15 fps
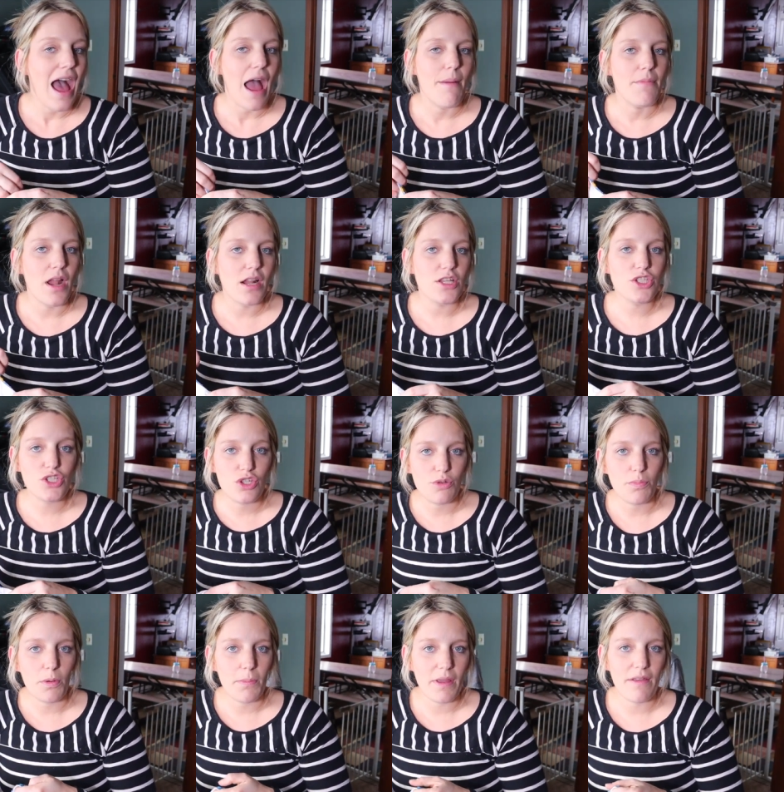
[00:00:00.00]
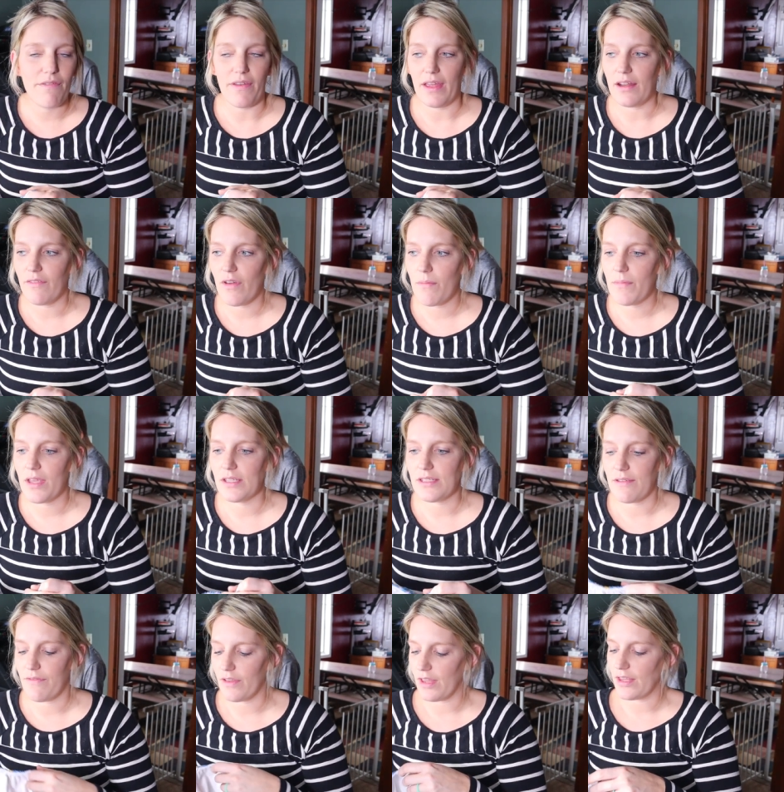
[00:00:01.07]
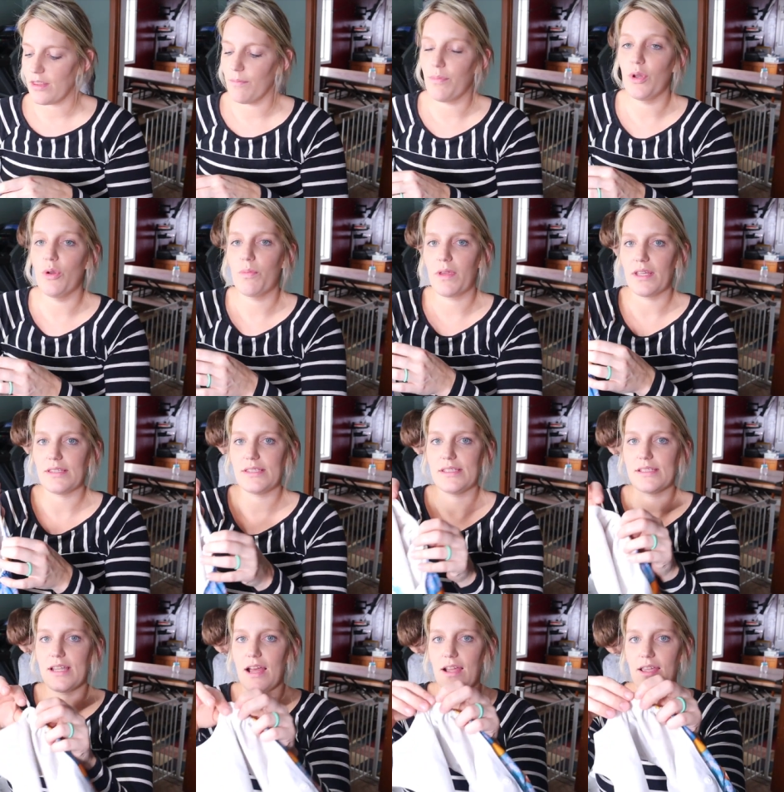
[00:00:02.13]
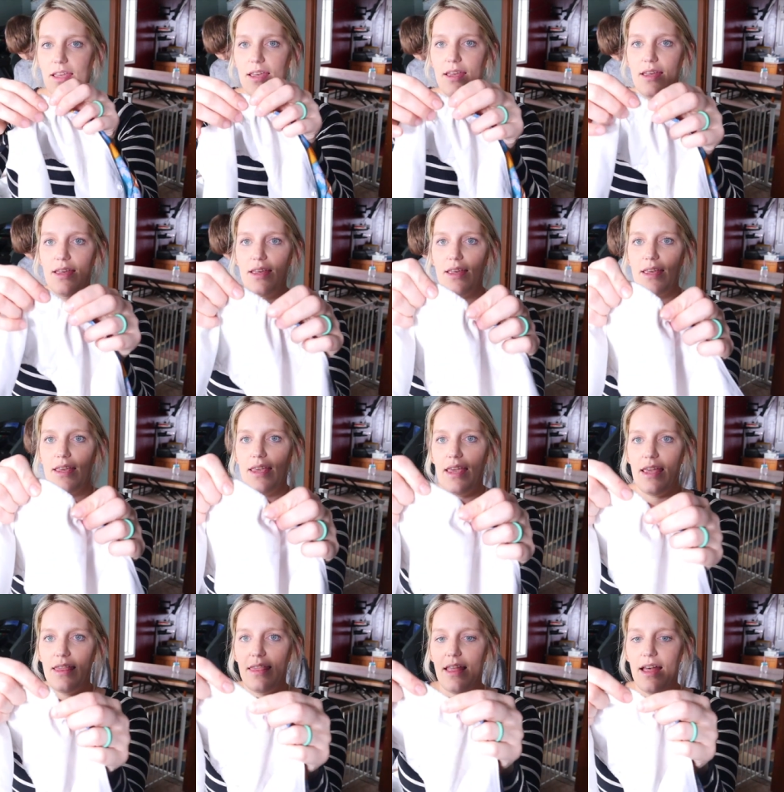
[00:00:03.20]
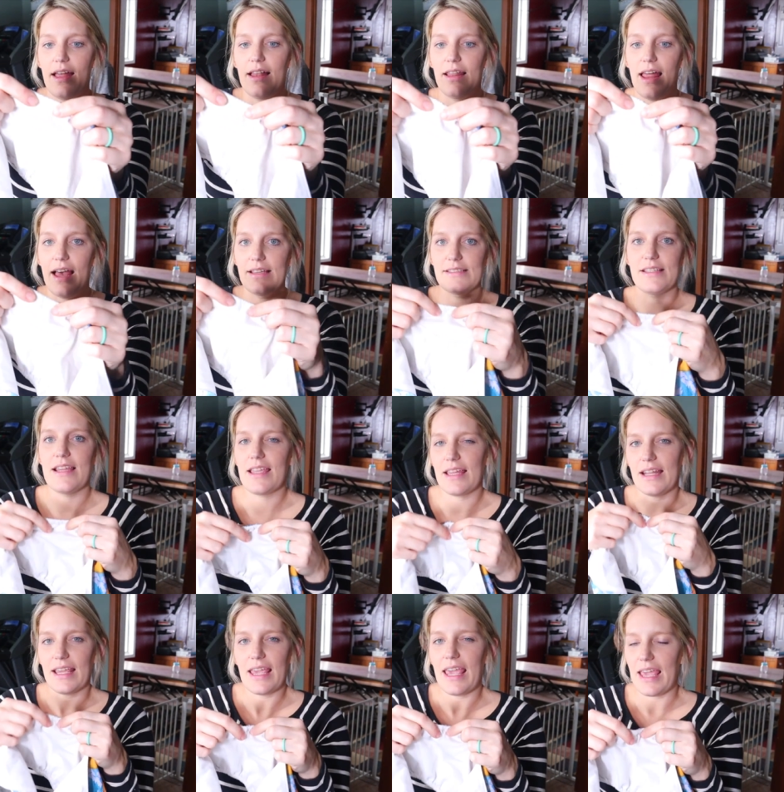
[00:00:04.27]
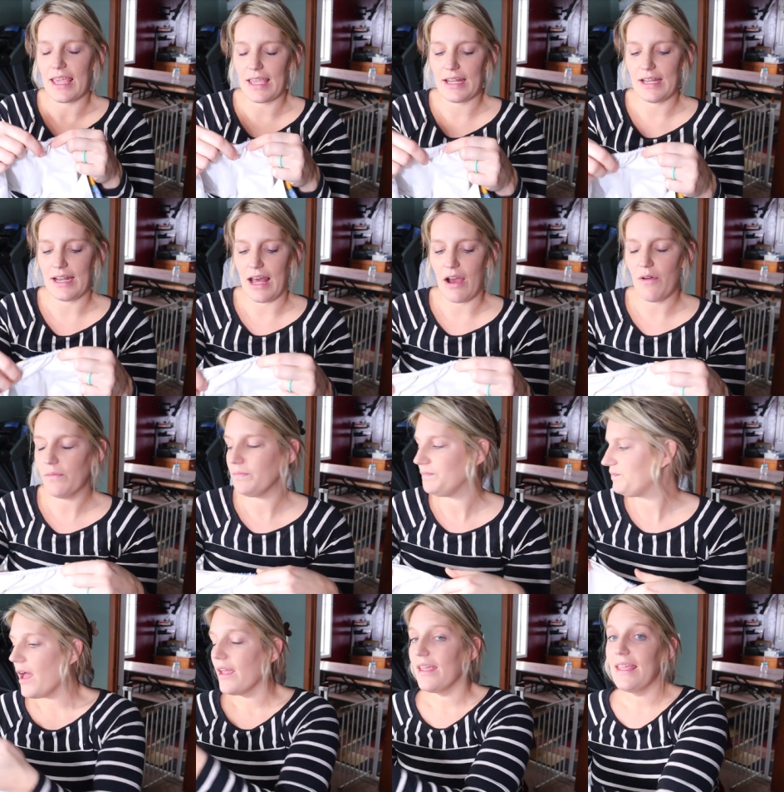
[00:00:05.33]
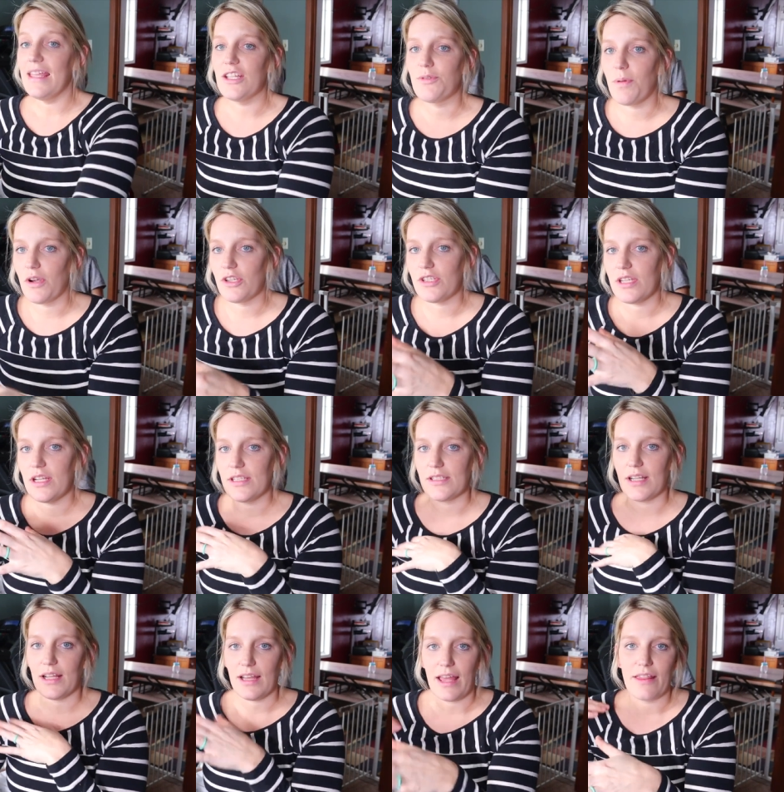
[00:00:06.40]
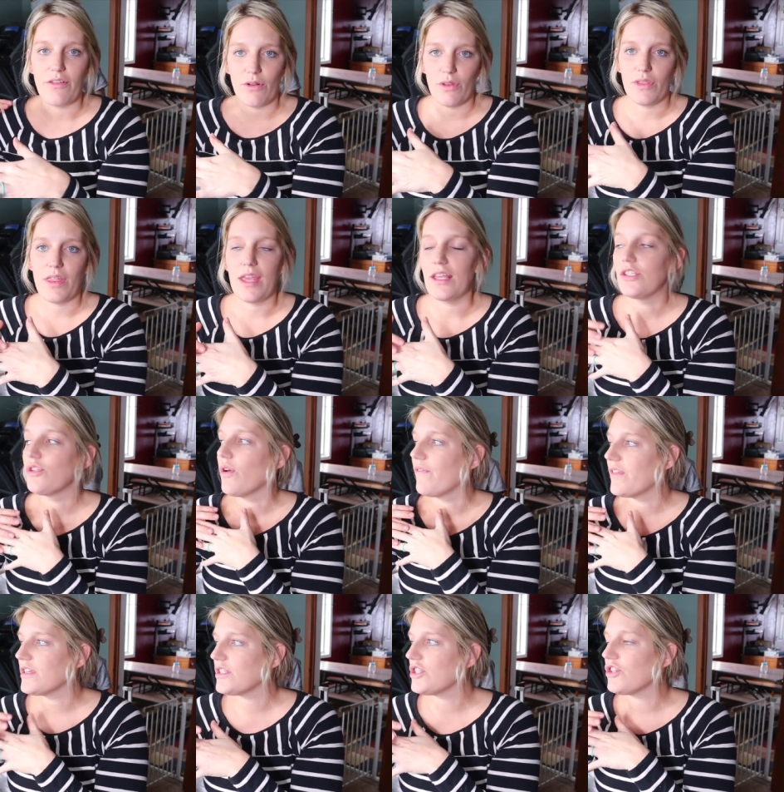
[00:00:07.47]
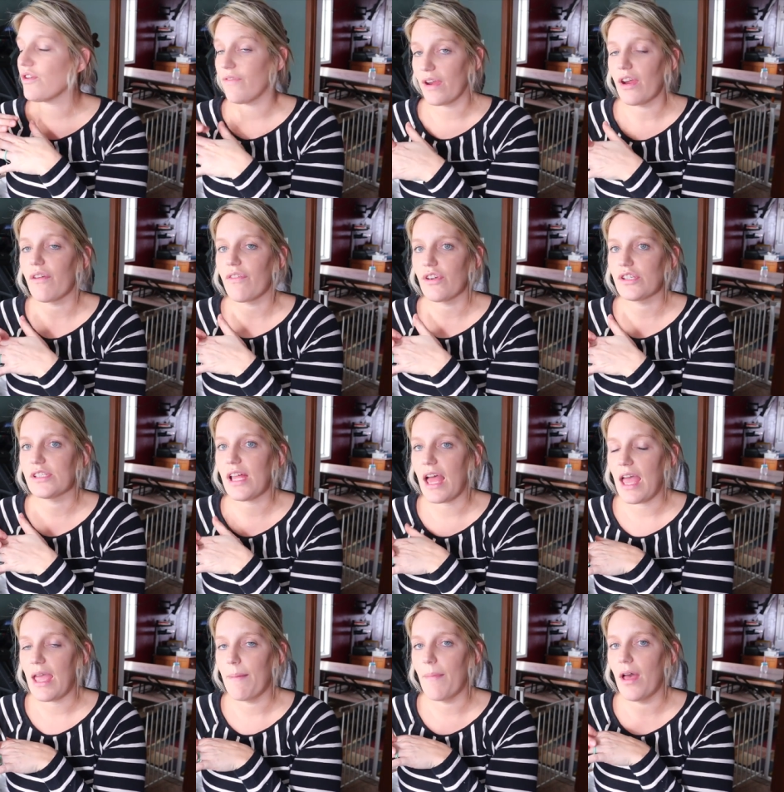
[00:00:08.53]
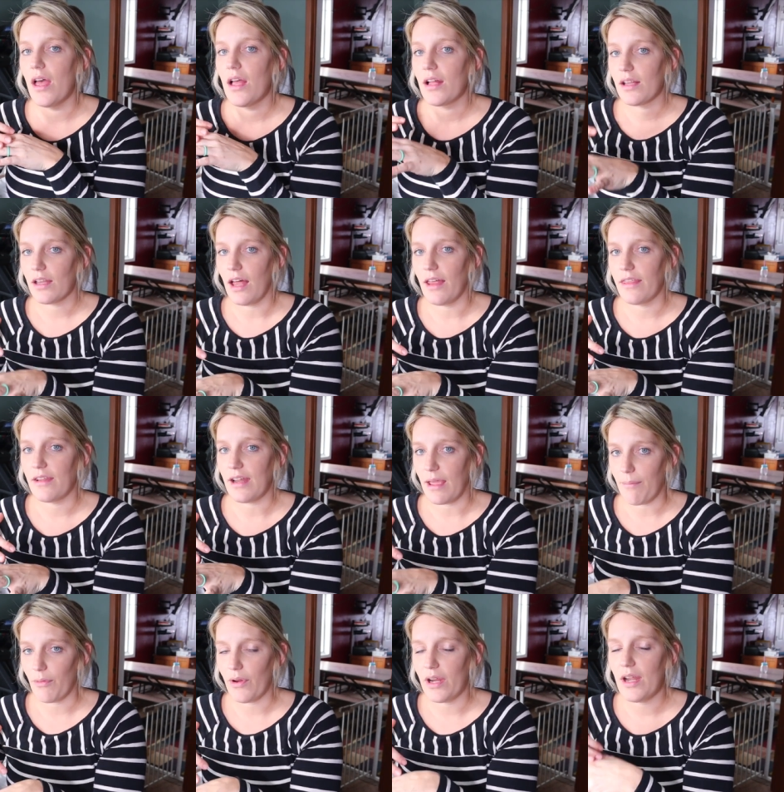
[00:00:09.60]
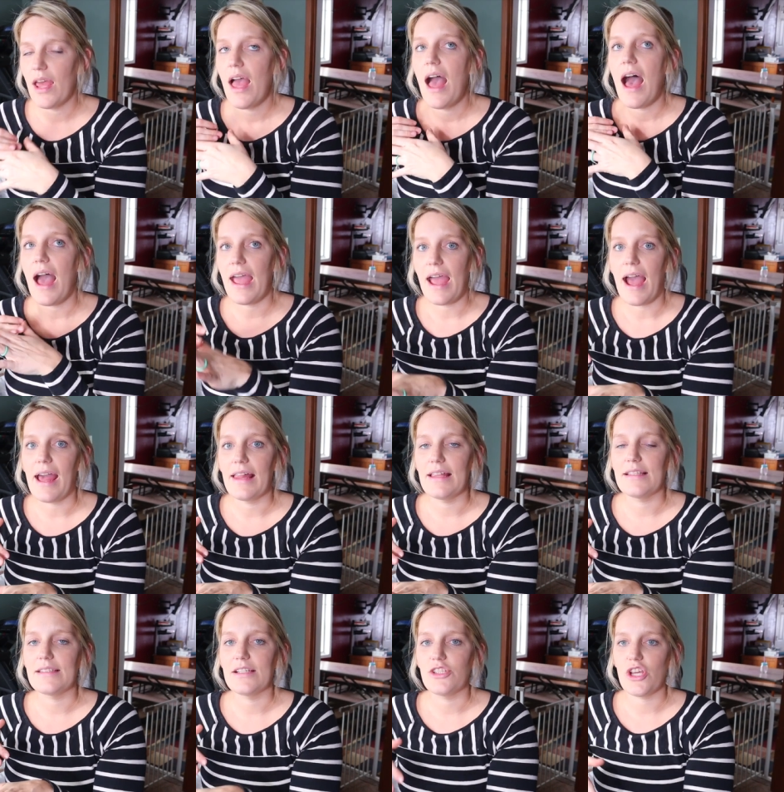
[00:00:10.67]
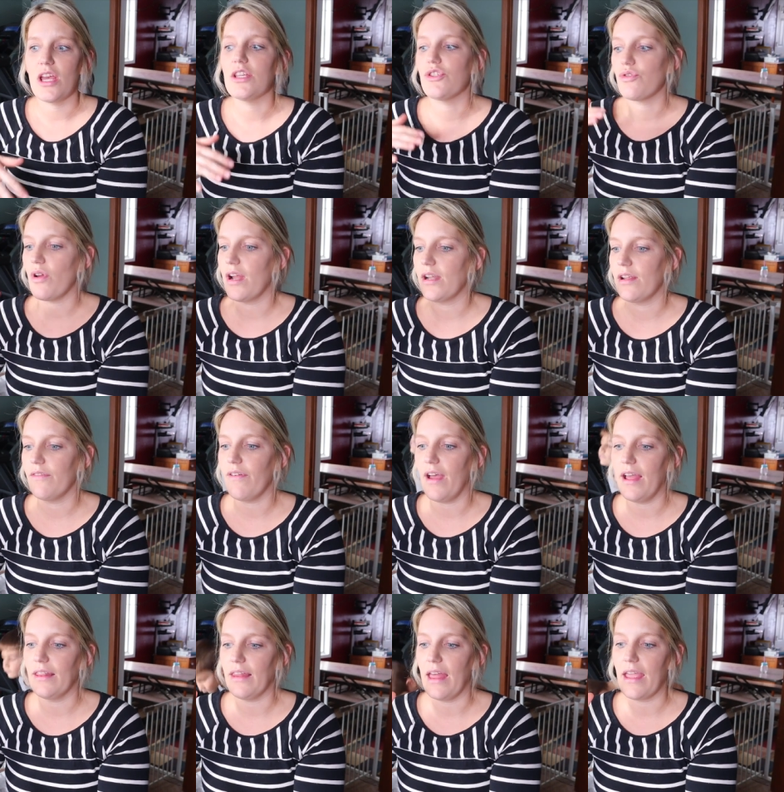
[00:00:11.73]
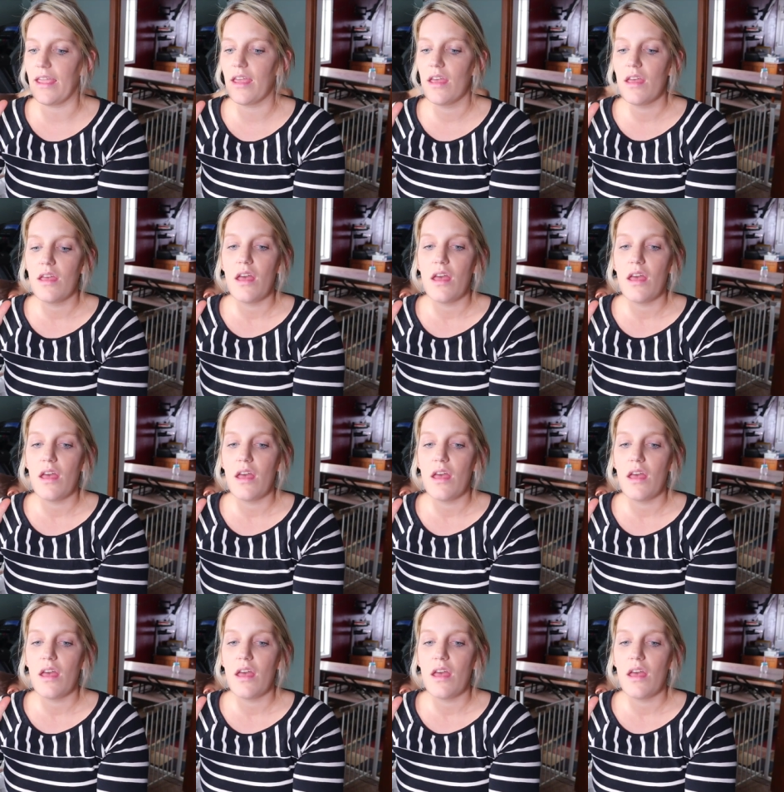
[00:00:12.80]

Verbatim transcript: I'm not a super big fan of them because I feel like the poop gets stuck in the elastic and I can't get it out. But uh, each person is going to like their own thing. So if this is your very first time cloth diapering, I highly suggest trying to find like